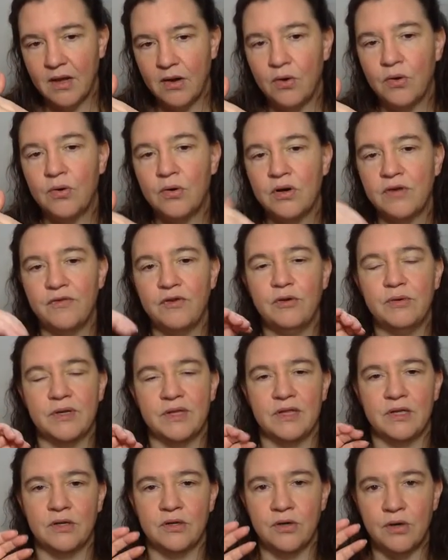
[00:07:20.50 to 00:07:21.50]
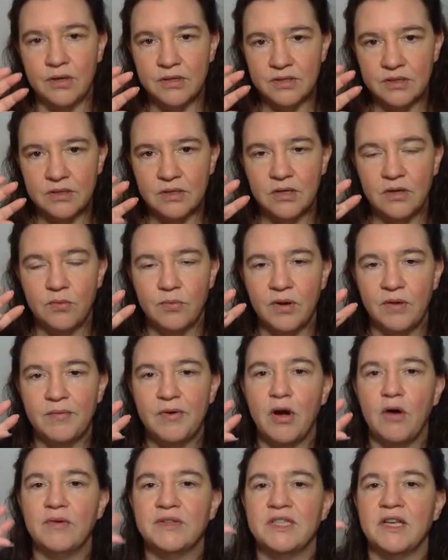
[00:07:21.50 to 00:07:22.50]
Or if you look at the cost, well, we
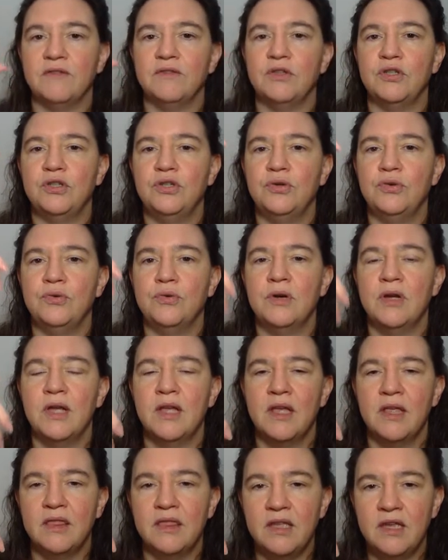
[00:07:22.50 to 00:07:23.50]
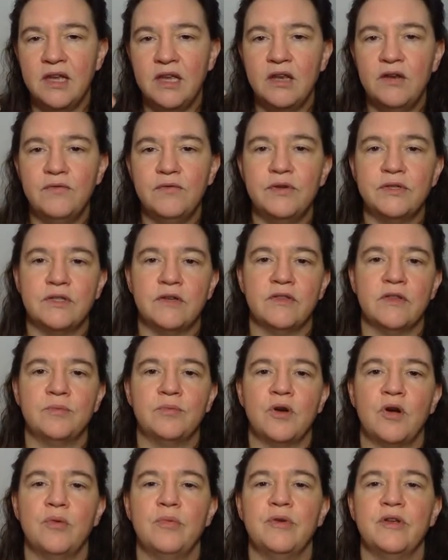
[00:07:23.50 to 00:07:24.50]
always have to do the inverse of the
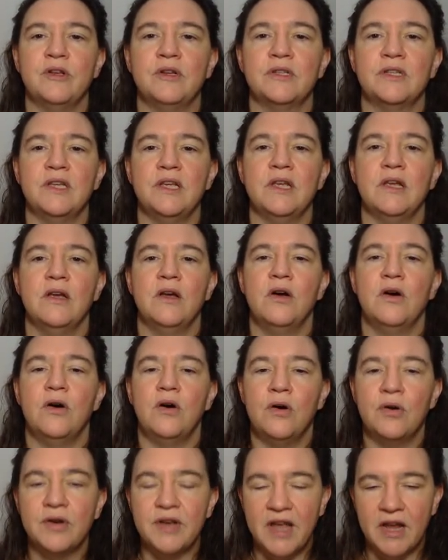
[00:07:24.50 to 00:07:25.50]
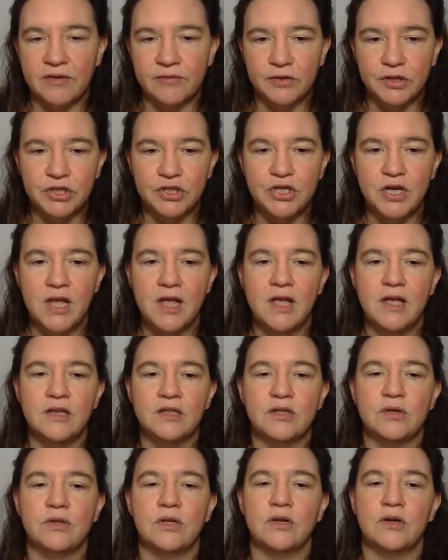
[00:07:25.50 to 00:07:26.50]
probability on average.
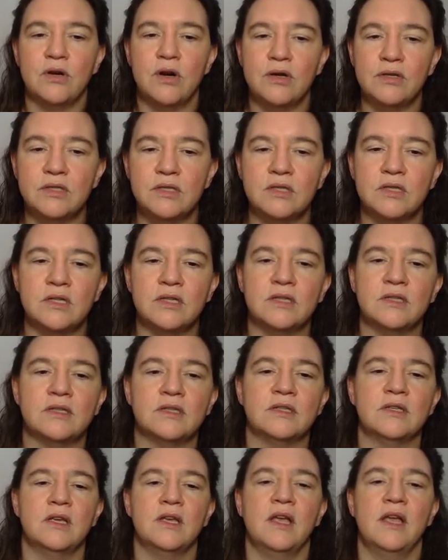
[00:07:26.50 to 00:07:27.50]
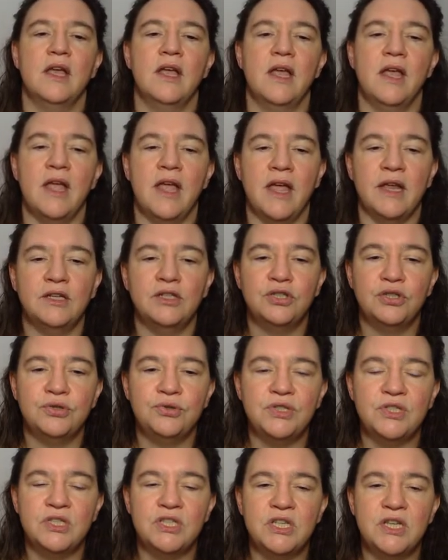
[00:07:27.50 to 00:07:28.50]
So the cost is n
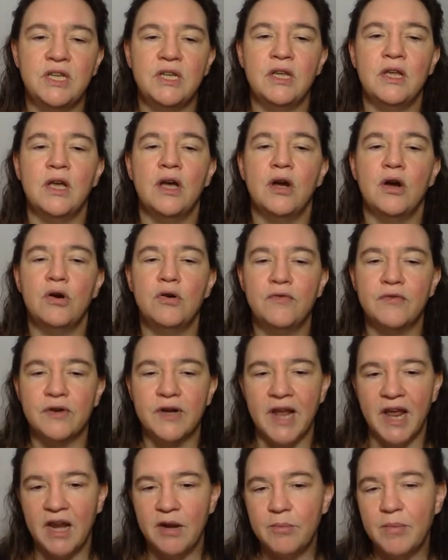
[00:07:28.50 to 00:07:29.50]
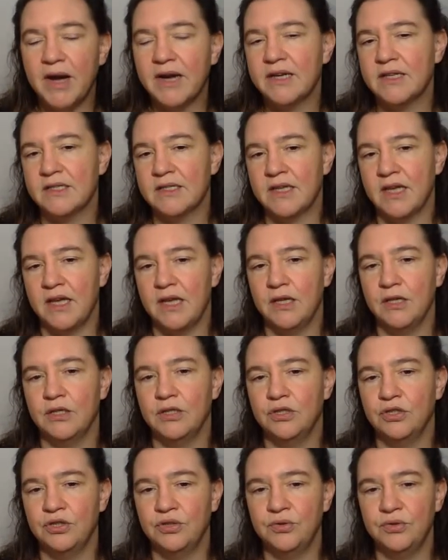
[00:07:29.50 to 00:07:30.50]
choose t over n minus k
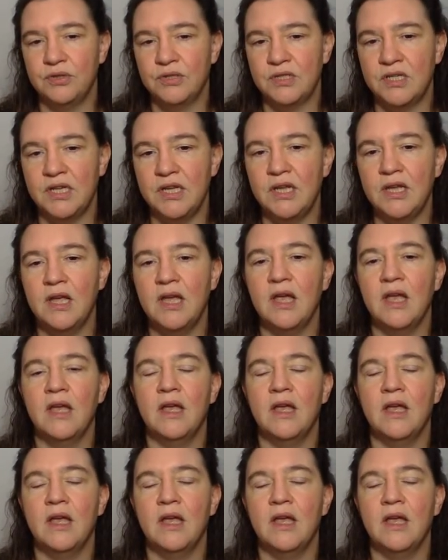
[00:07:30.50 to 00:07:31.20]
choose t.